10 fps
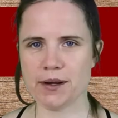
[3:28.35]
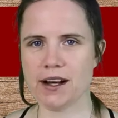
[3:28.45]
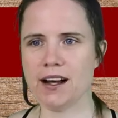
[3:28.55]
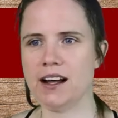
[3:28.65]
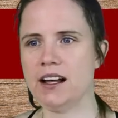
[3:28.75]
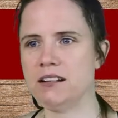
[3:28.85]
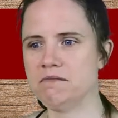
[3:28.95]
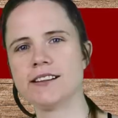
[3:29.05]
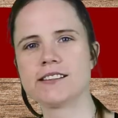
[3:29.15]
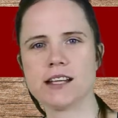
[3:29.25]

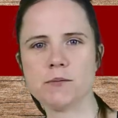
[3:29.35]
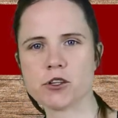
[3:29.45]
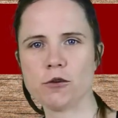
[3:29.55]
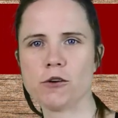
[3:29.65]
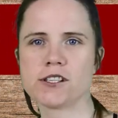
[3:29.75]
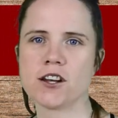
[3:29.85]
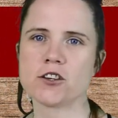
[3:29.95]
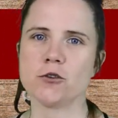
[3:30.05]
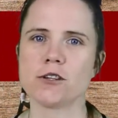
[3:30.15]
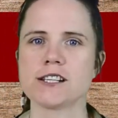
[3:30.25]
But some shorts and short